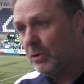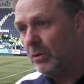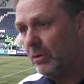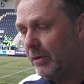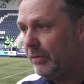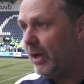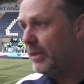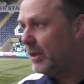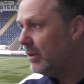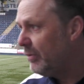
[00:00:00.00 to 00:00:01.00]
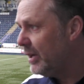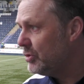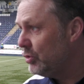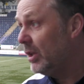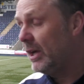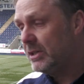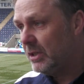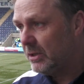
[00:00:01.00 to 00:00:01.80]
You know, I think the fans realised